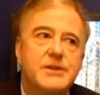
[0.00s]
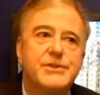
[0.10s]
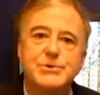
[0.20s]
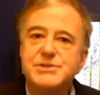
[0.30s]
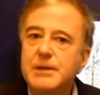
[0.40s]

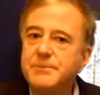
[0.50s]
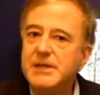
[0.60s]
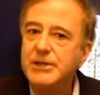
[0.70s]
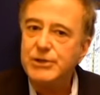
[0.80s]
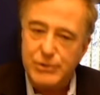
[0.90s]
There's
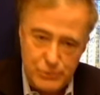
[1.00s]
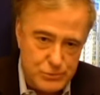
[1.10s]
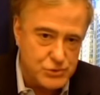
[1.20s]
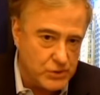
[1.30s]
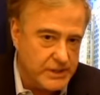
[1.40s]
something
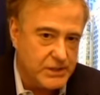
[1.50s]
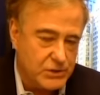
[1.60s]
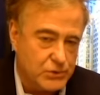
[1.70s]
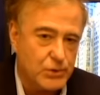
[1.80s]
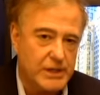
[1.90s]
hugely
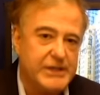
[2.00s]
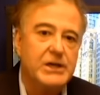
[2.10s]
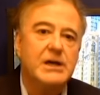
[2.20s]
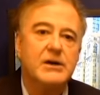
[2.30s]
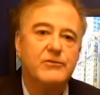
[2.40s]
good
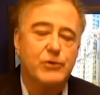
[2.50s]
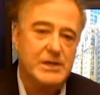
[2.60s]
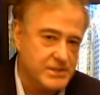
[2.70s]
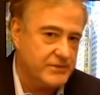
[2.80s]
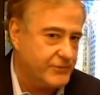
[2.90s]
for
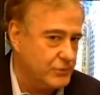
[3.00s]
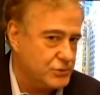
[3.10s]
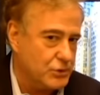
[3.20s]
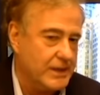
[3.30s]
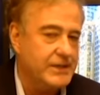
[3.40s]
us in the
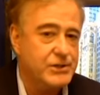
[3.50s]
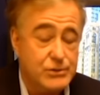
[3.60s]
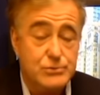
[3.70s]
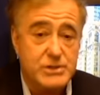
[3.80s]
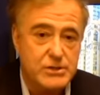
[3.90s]
future and
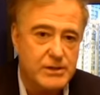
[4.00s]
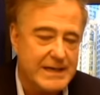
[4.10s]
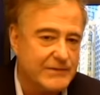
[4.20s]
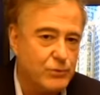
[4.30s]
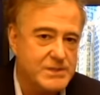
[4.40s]
hugely good
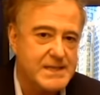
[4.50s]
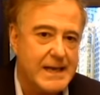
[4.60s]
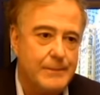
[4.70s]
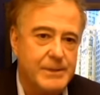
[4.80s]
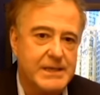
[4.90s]
out of what's
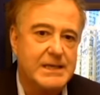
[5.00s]
happening.